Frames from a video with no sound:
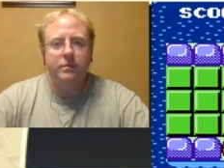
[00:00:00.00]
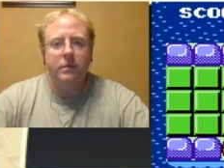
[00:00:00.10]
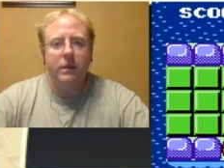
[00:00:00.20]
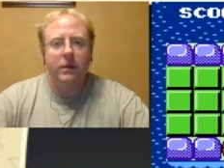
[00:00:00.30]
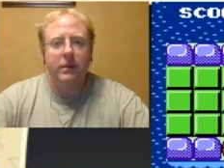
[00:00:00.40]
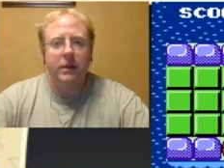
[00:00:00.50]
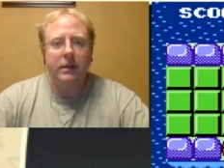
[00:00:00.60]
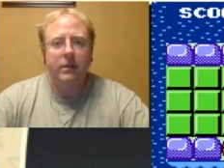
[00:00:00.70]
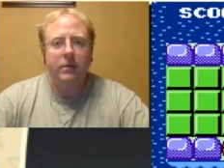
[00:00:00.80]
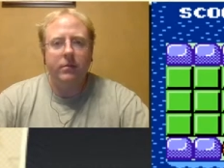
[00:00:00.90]
I've got to get
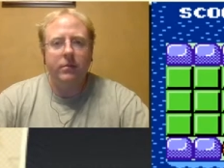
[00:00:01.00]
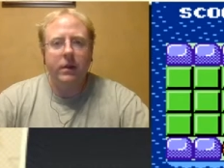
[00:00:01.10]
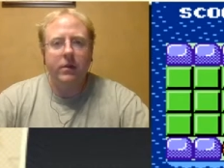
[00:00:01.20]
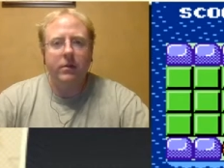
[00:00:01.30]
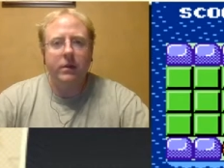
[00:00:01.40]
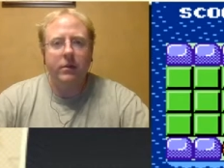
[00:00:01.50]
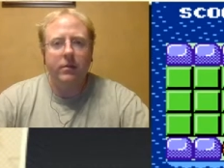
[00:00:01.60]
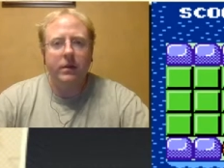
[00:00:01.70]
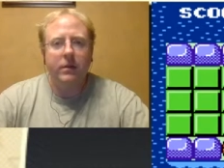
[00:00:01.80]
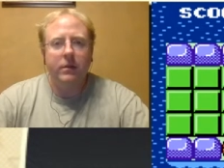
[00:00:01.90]
this raccoon out of the
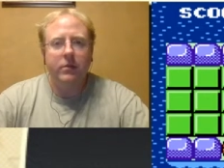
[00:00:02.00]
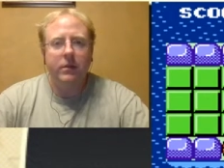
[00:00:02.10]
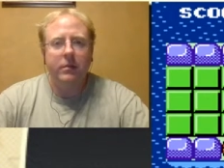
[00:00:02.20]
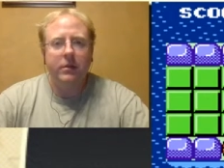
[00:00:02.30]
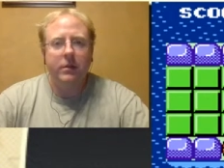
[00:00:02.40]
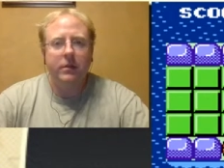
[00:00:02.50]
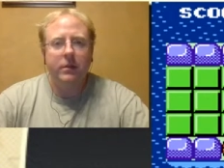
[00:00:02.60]
way. It's driving me crazy.